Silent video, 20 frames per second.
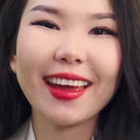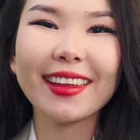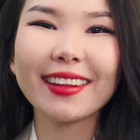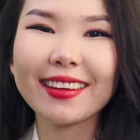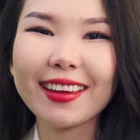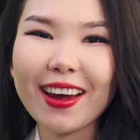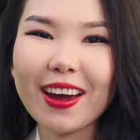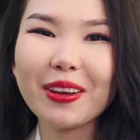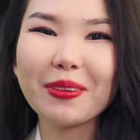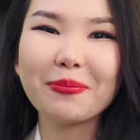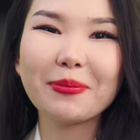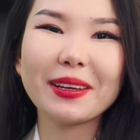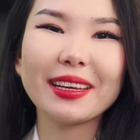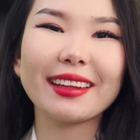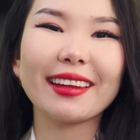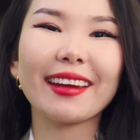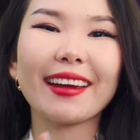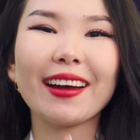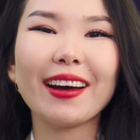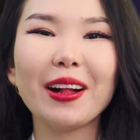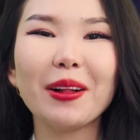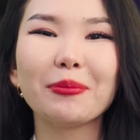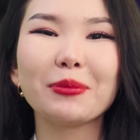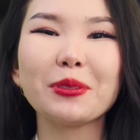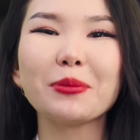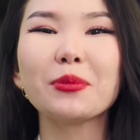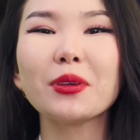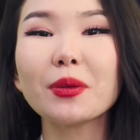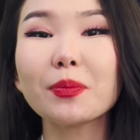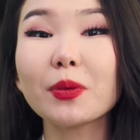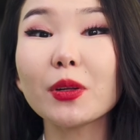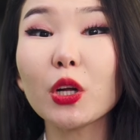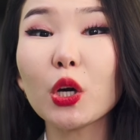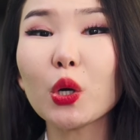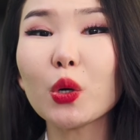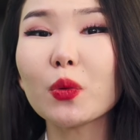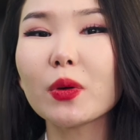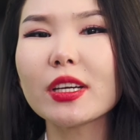and can be the help to people who